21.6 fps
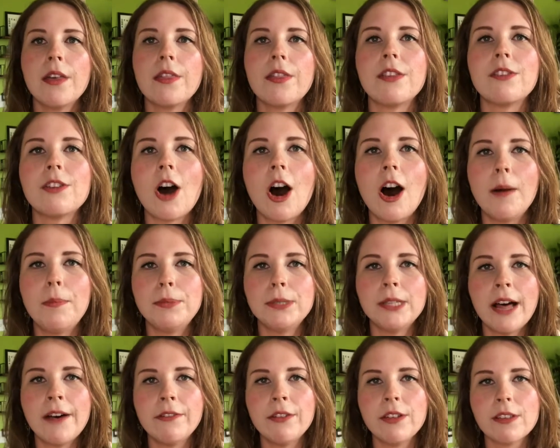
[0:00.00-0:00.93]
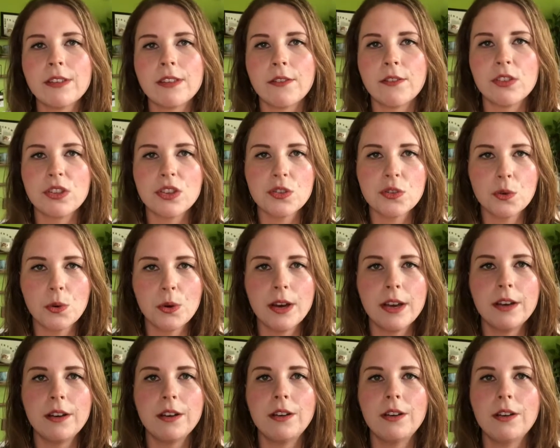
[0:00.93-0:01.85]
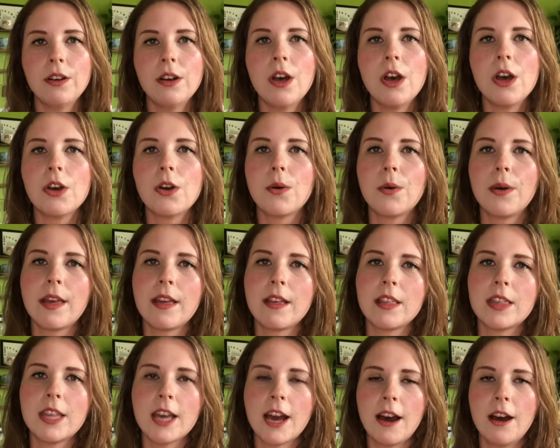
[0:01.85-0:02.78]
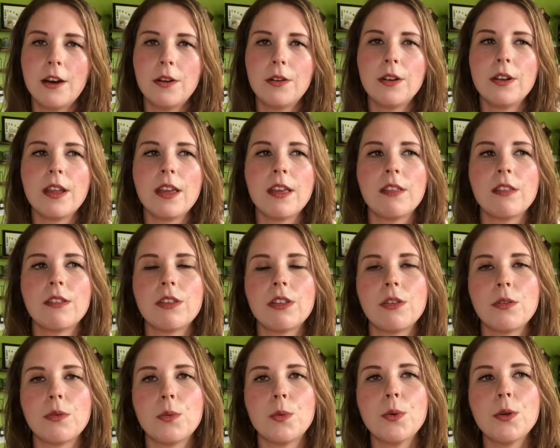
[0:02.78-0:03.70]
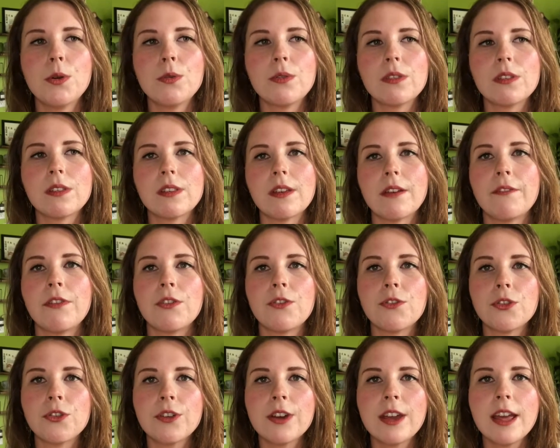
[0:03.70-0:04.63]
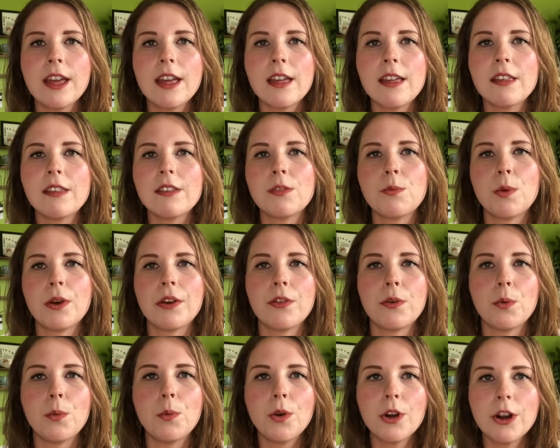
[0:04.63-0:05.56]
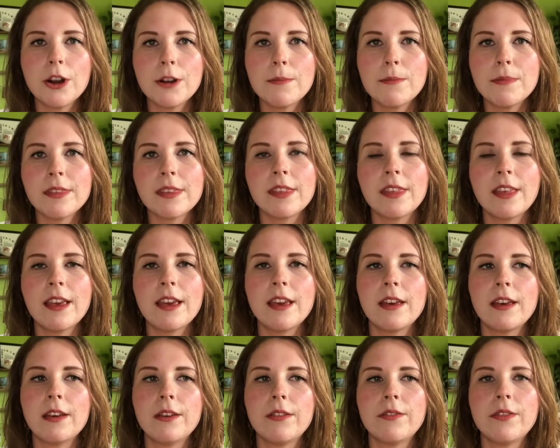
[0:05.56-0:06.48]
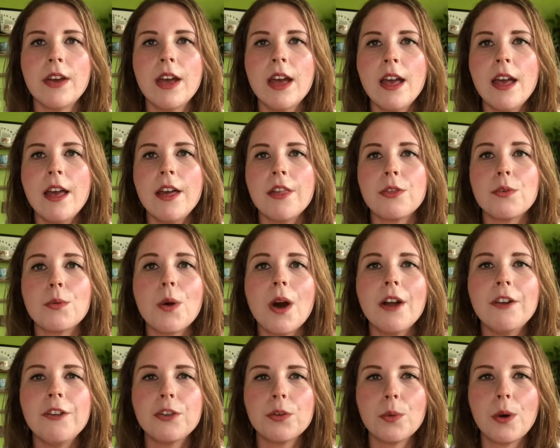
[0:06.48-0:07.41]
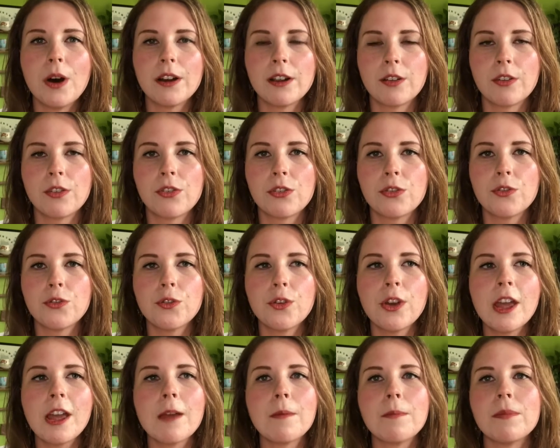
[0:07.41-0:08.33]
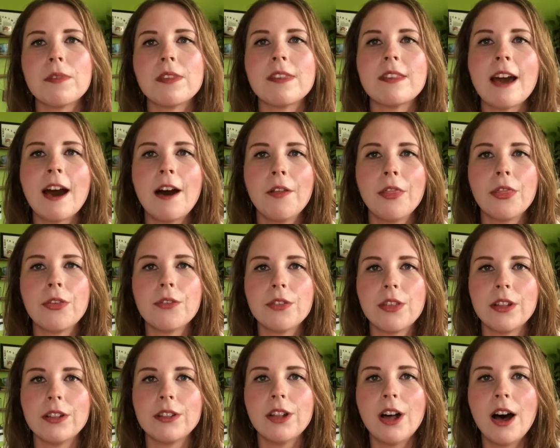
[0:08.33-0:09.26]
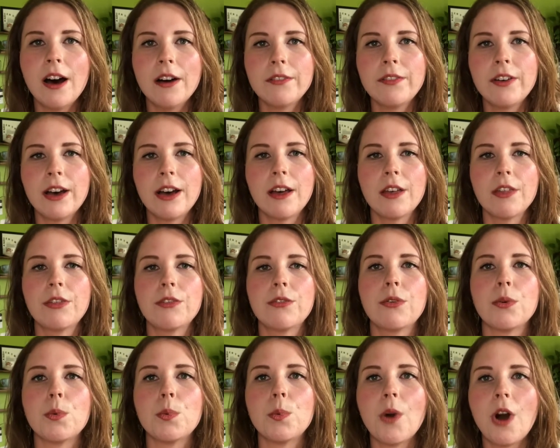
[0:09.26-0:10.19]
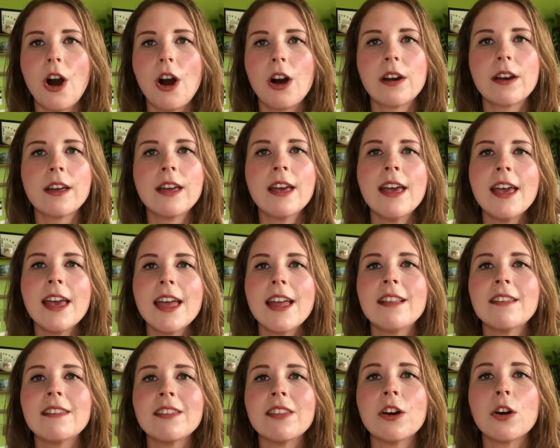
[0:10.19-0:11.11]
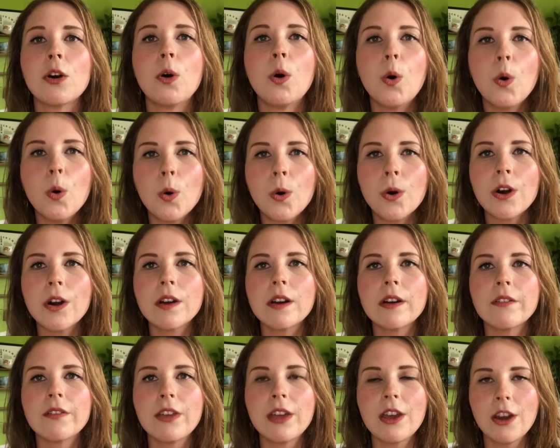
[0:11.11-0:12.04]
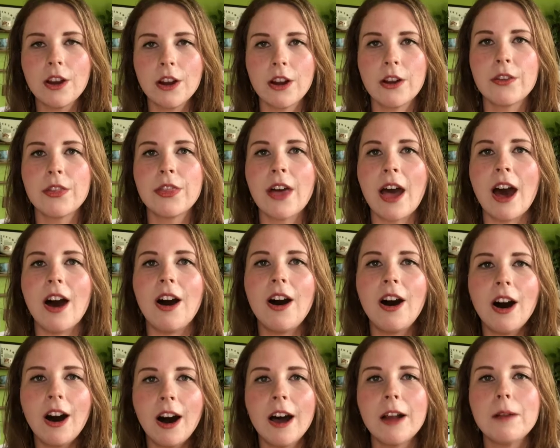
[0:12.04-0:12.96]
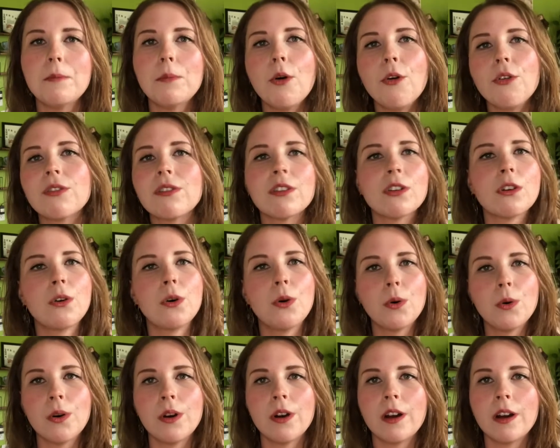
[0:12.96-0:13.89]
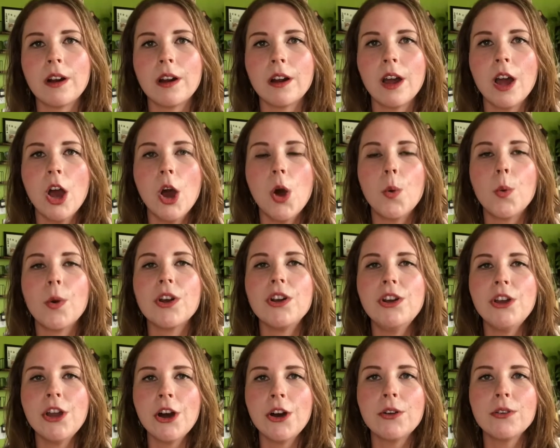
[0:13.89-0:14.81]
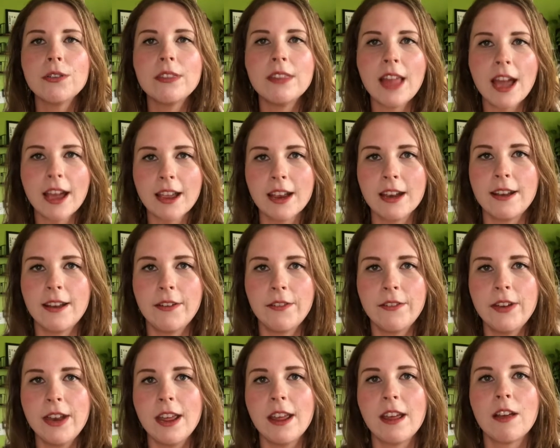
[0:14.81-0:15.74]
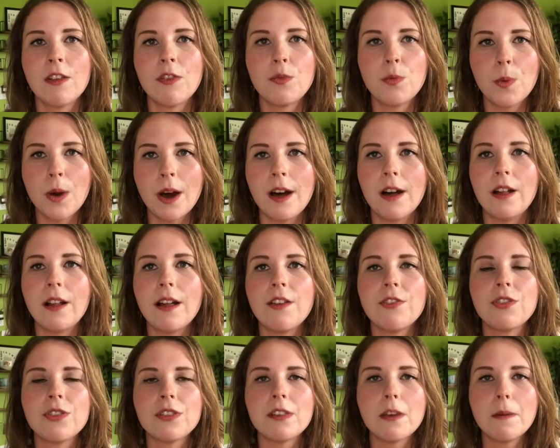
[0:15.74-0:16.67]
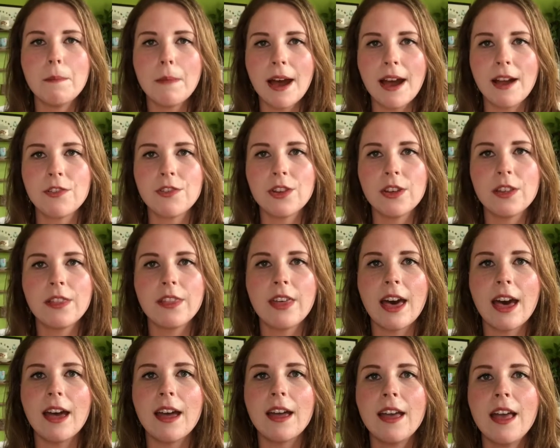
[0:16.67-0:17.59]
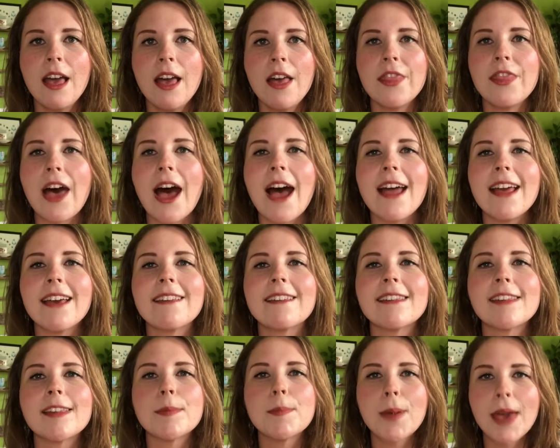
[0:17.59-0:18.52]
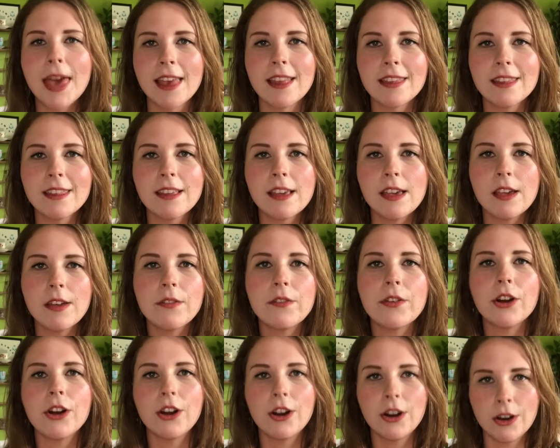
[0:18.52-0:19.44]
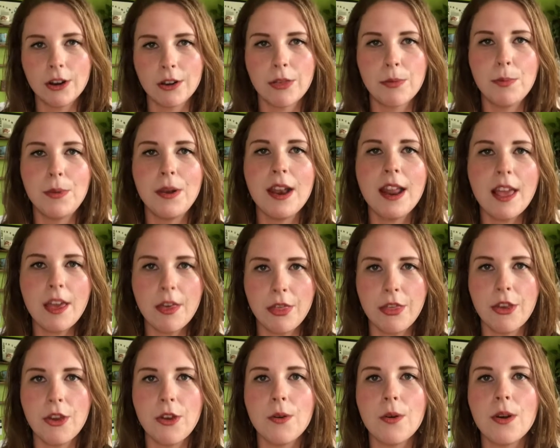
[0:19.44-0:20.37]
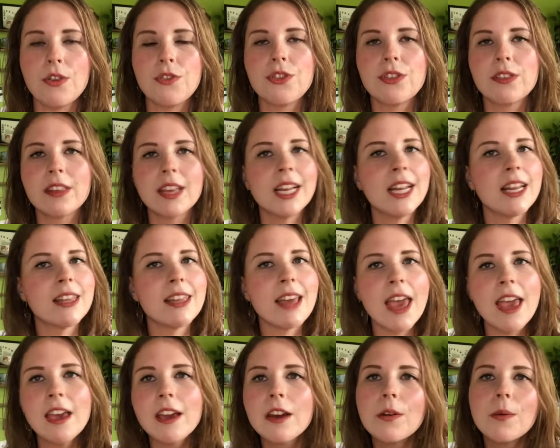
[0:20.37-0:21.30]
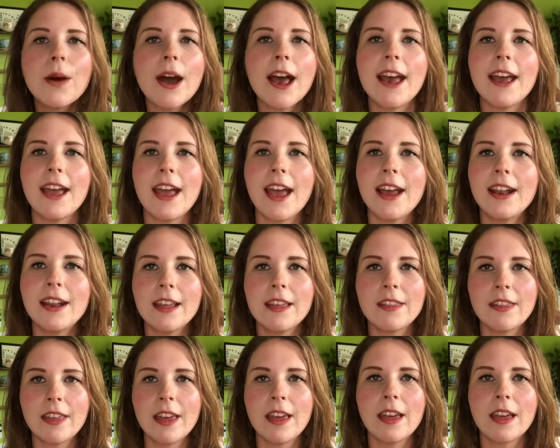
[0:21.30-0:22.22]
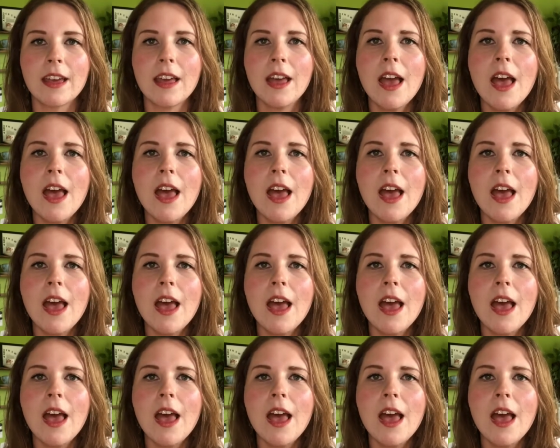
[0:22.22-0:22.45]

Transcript: the top levels of soil, going down into the roots of the trees where the worms live, through underwater streams, down through the lava, through the rock, into the core of the earth, that hot molten core where no negativity can dwell. And just imagine that expansive earth beneath you is just gonna take away anything